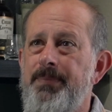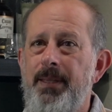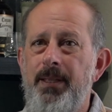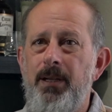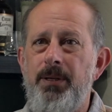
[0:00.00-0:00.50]

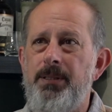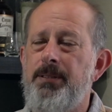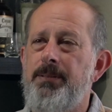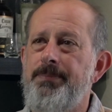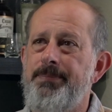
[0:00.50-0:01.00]
You know,
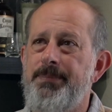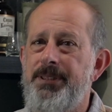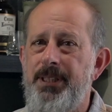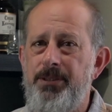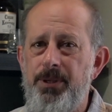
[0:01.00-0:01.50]
it's
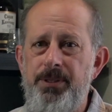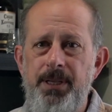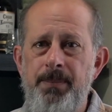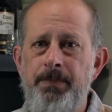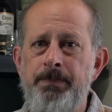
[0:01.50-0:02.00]

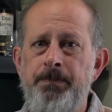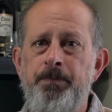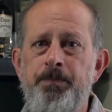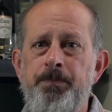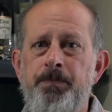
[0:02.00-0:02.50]
citrusy,
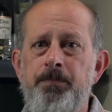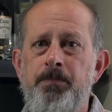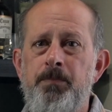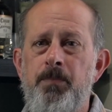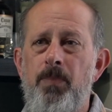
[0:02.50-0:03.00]

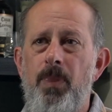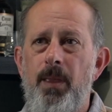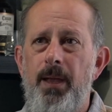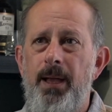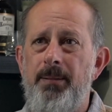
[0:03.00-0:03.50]

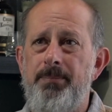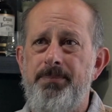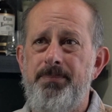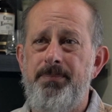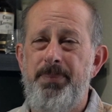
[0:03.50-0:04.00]
um,
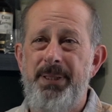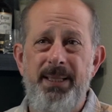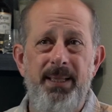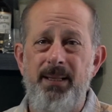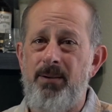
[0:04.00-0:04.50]
but
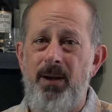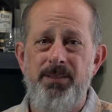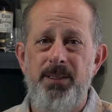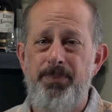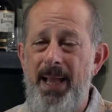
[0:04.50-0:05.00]
again,
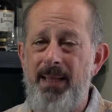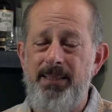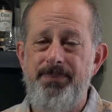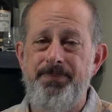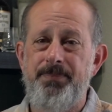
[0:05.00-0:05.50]
across the
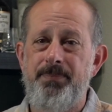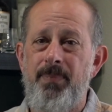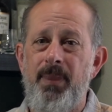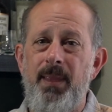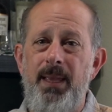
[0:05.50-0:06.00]
palate,
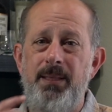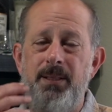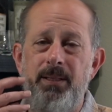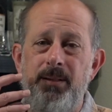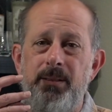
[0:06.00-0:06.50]
as
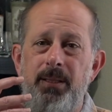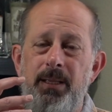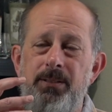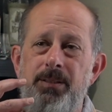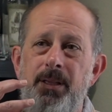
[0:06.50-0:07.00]
it
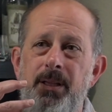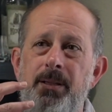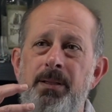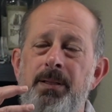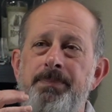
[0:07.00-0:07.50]
as
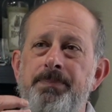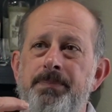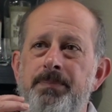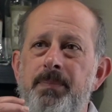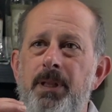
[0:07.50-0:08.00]
the
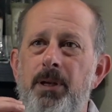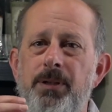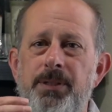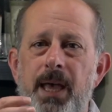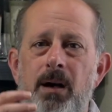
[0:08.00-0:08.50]
you know
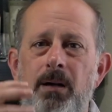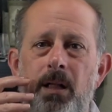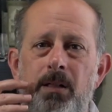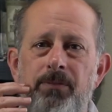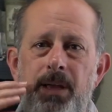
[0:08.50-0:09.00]
as the
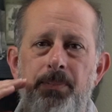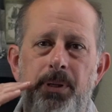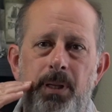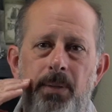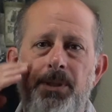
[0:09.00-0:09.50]
alcohol
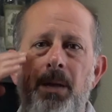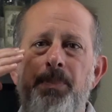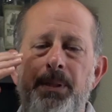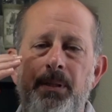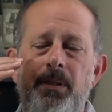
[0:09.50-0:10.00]
vapor comes
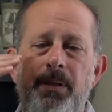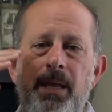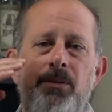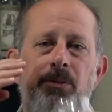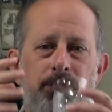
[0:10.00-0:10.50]
up into the
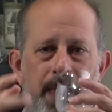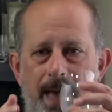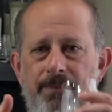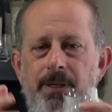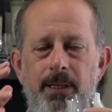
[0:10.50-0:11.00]
nasal
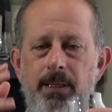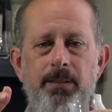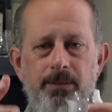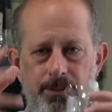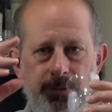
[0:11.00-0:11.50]
cavity
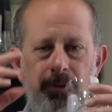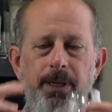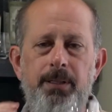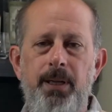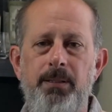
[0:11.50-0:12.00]
as you
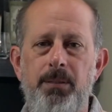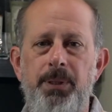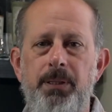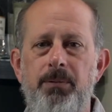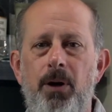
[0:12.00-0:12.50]
drink, not to
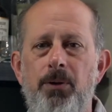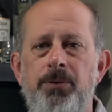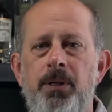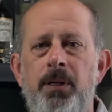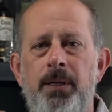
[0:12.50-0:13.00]
be
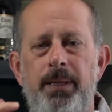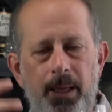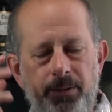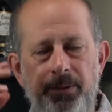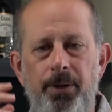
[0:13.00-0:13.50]
gross,
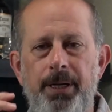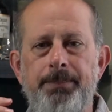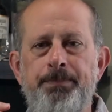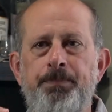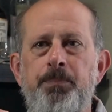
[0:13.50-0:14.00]
as you drink,
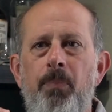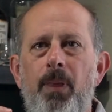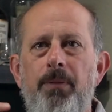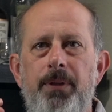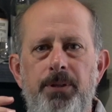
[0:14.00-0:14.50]

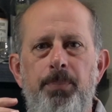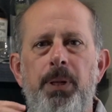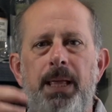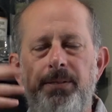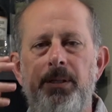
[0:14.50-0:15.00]
there's a
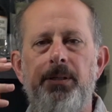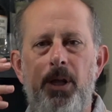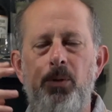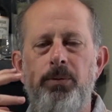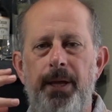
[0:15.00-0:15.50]
pleasant
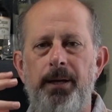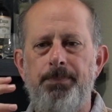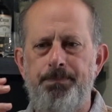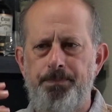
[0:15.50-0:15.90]
note there,